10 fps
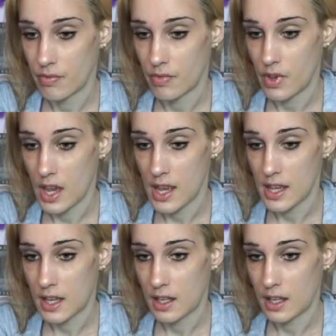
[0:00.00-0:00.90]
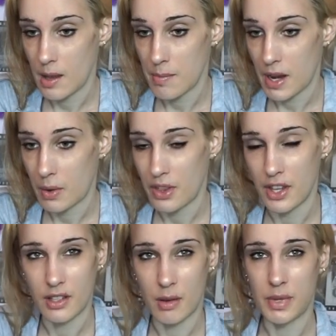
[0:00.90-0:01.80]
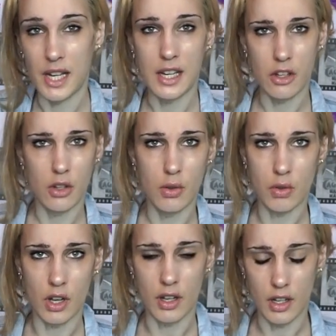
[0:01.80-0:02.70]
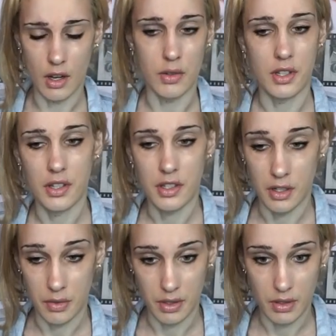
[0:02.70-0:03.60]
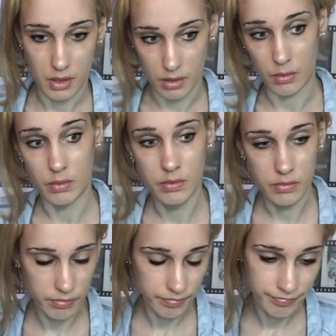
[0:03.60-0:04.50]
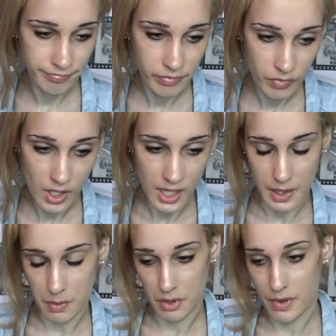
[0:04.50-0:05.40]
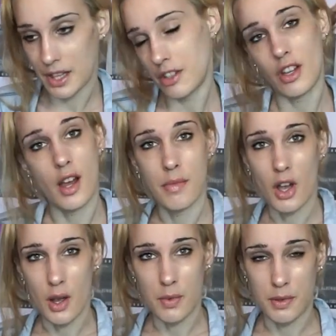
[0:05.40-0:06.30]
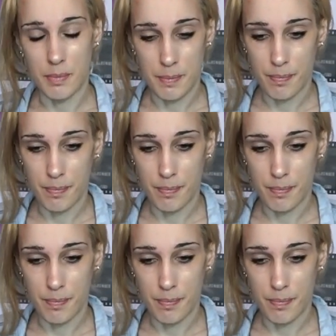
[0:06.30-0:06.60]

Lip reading: they came back with this completely new diagnosis, and I was like, oh. And it was around the time that I was